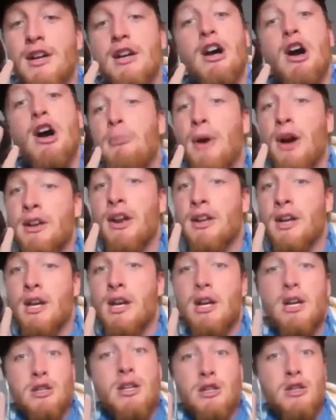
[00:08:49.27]
But
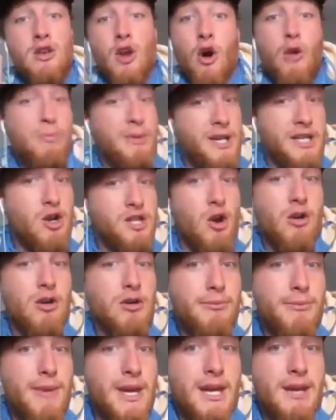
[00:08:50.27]
nobody
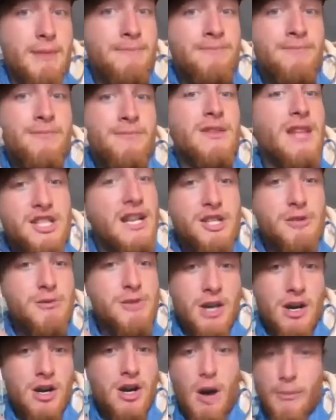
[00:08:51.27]
told me that she was
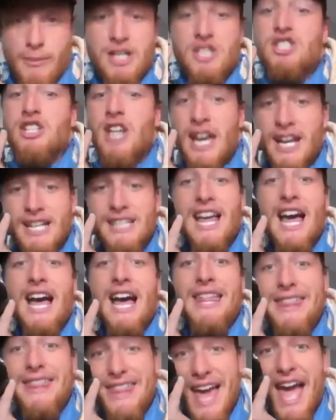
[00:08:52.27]
going to come in shaking that
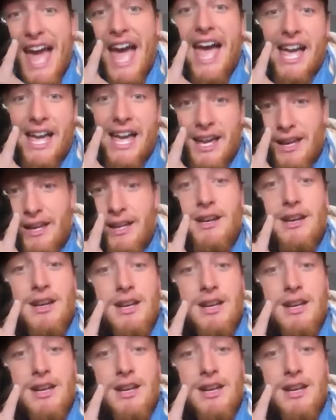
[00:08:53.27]
thing.